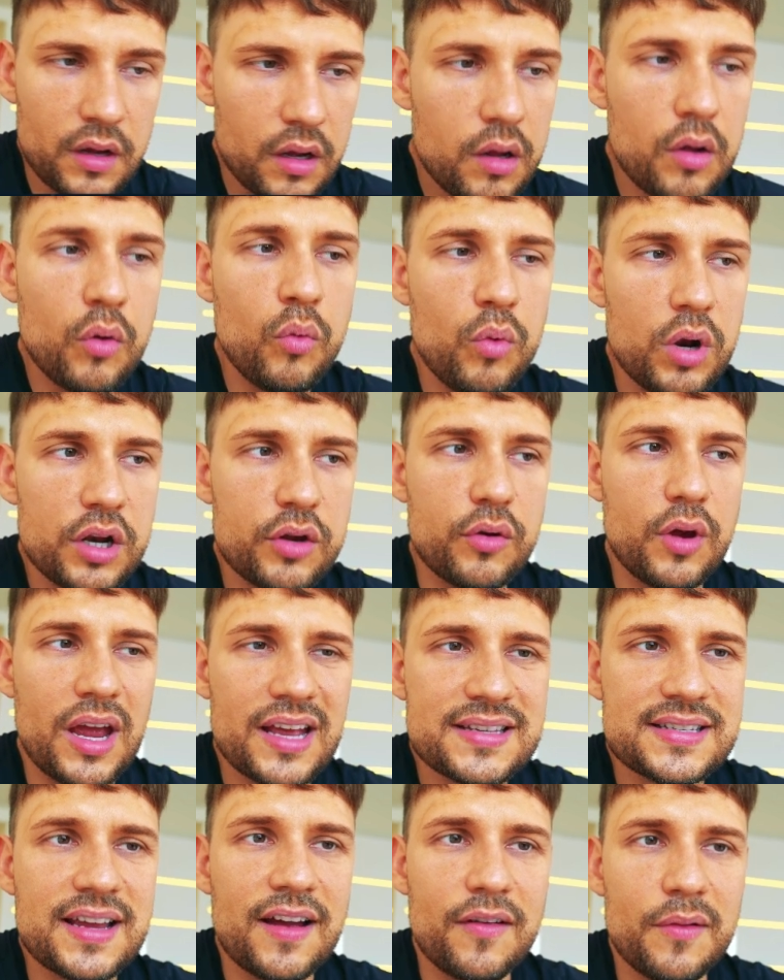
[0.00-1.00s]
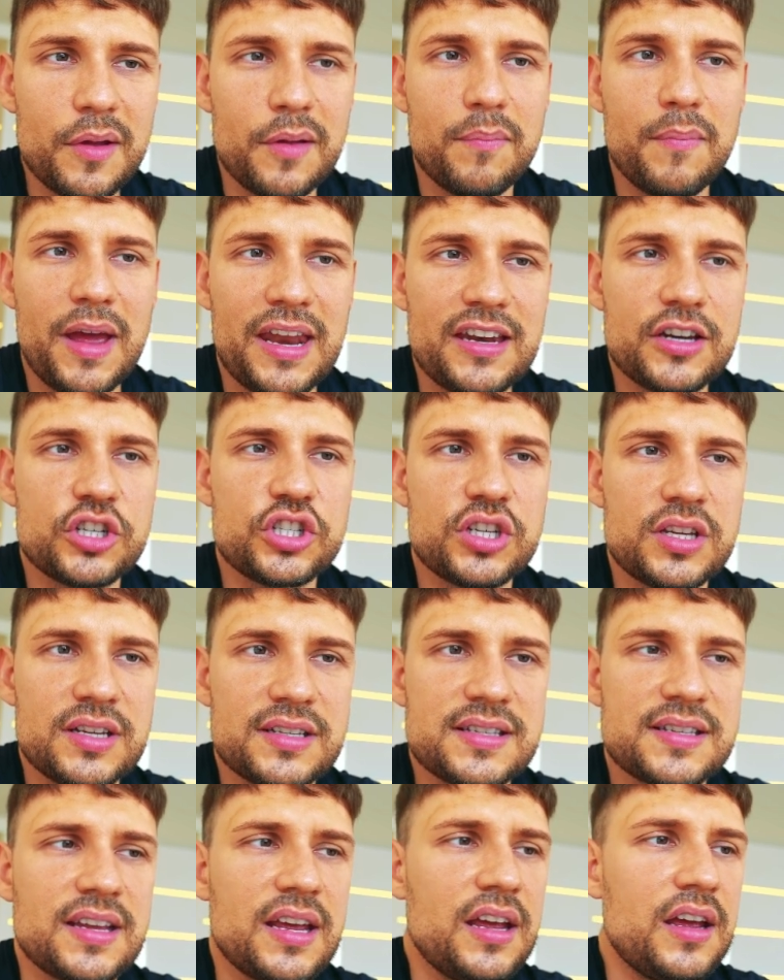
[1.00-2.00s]
will US government manage
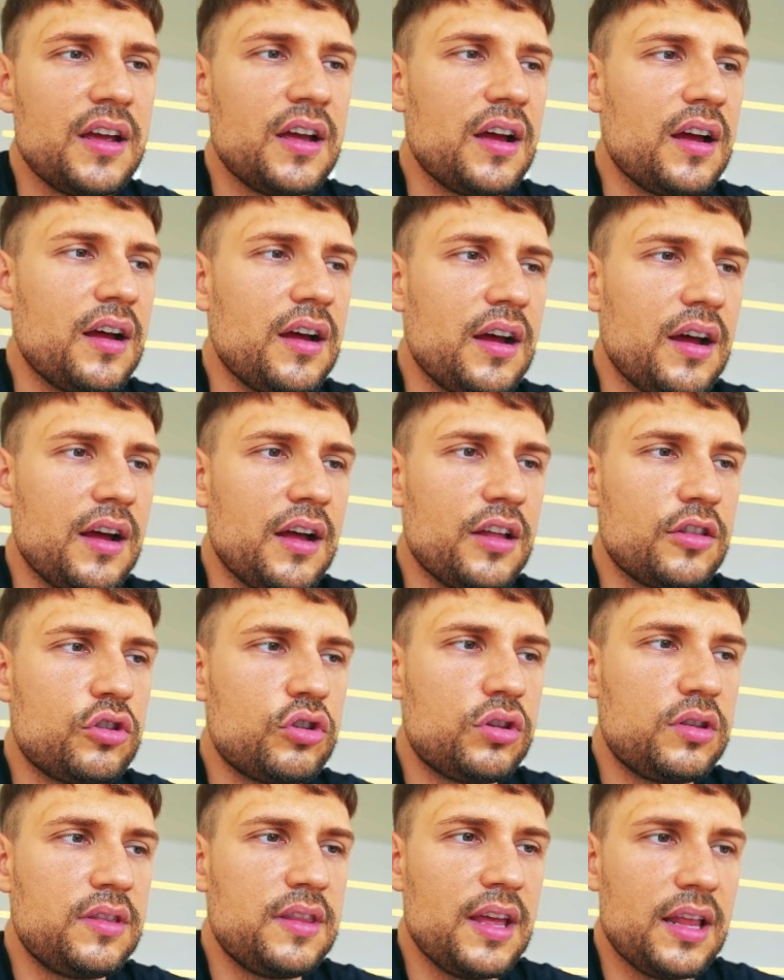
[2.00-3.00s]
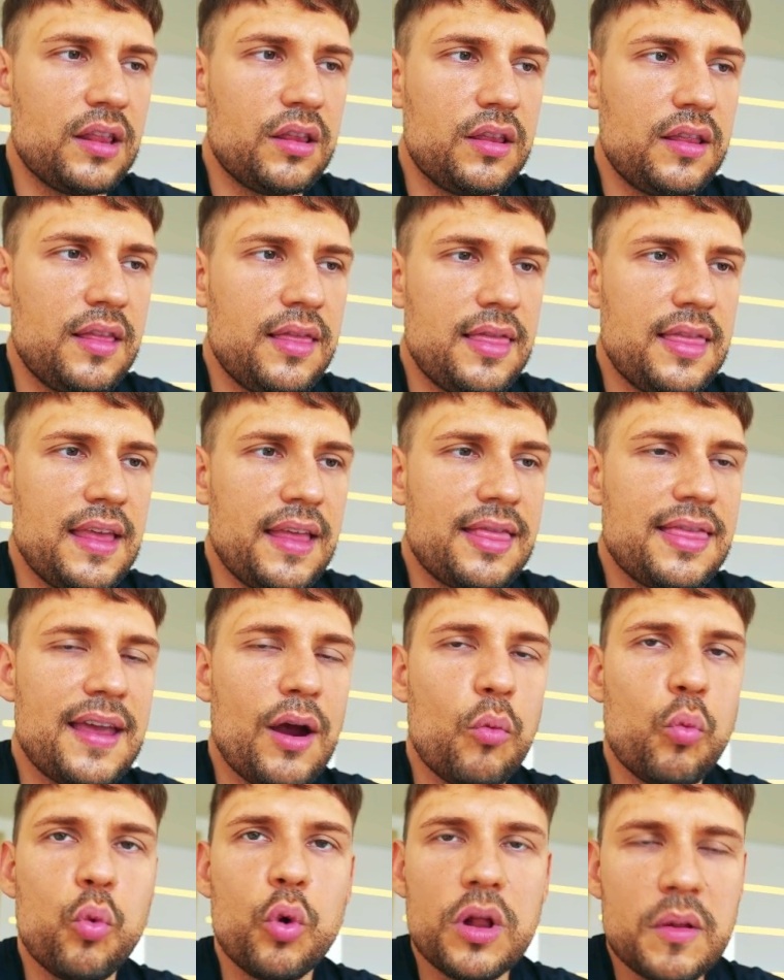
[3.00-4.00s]
this? That there
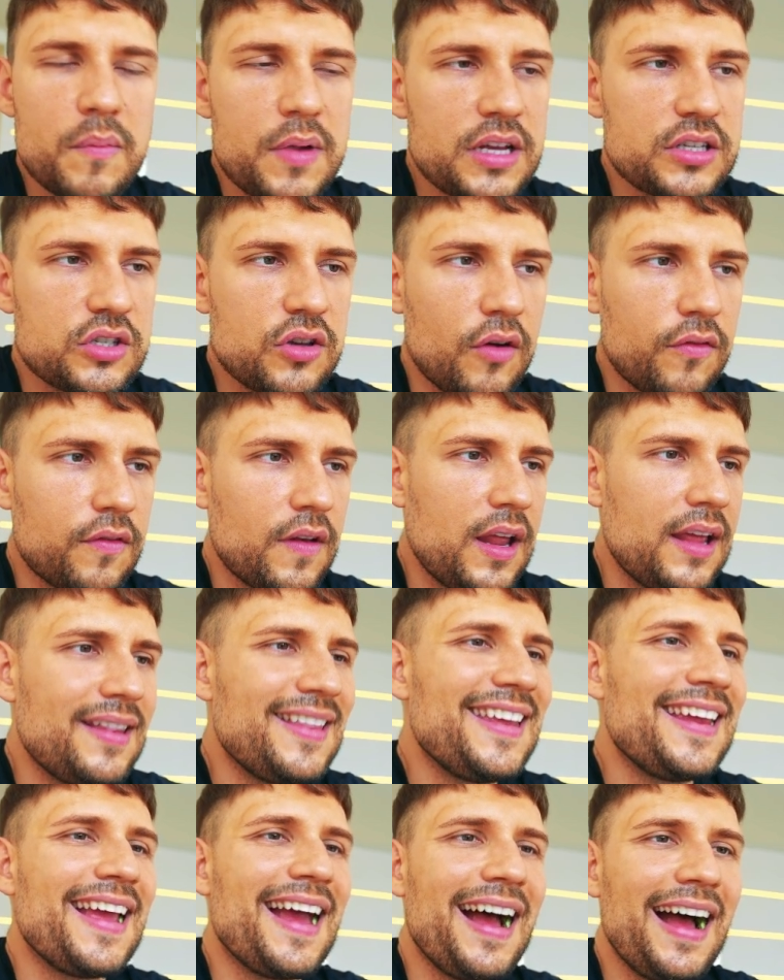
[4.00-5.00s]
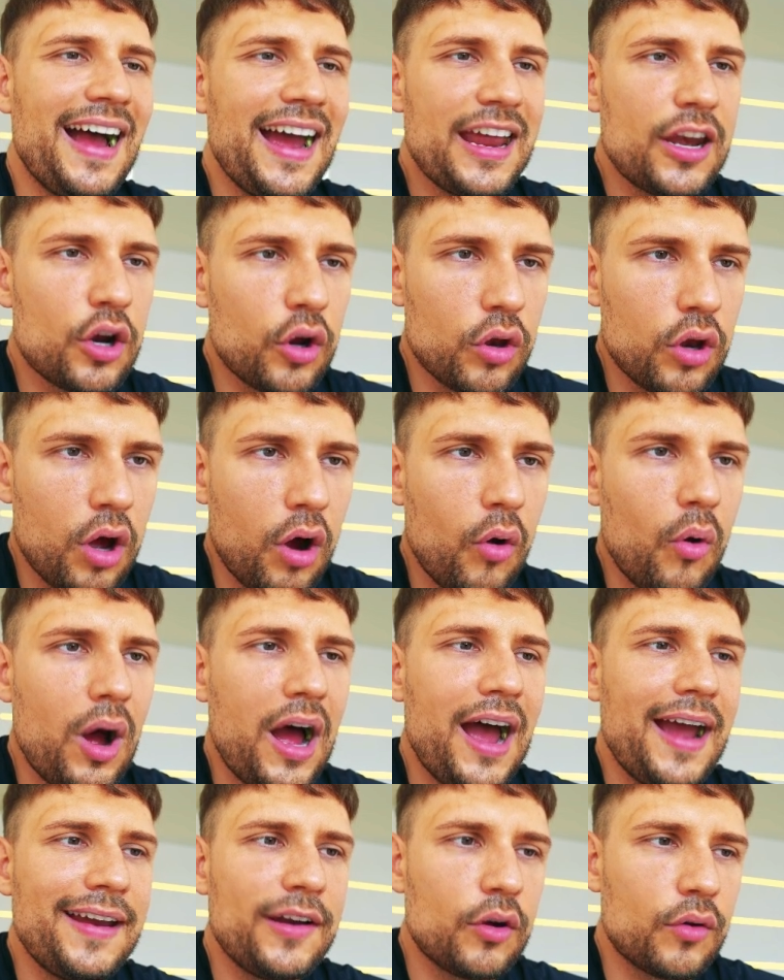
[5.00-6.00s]
will be a soft landing? I don't know.
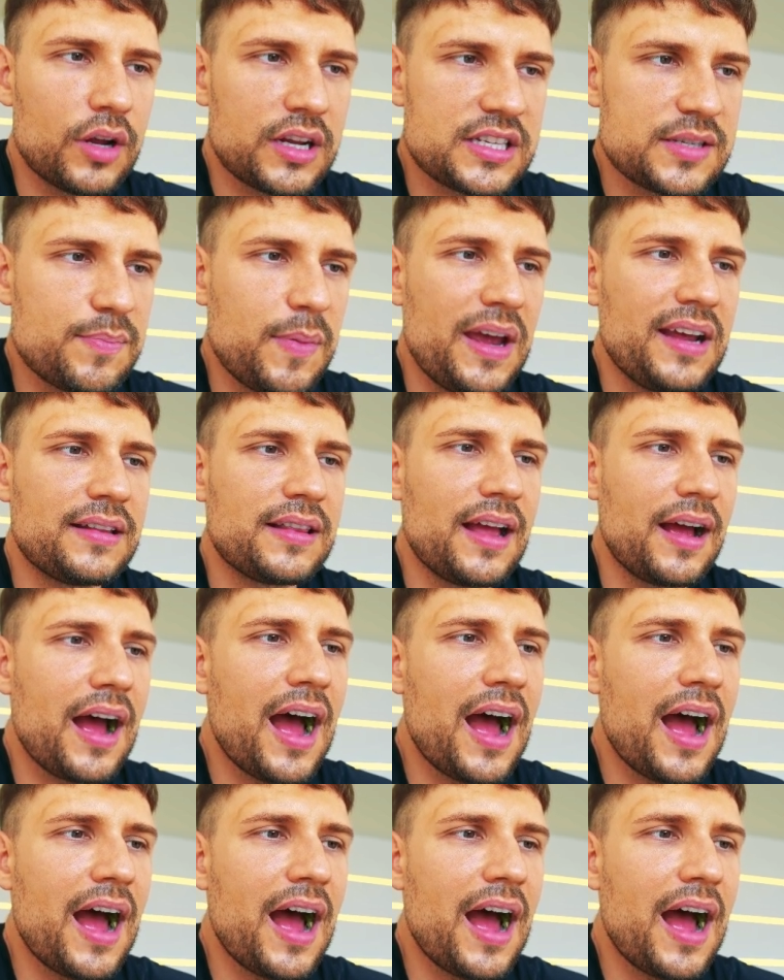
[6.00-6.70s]
I don't expect.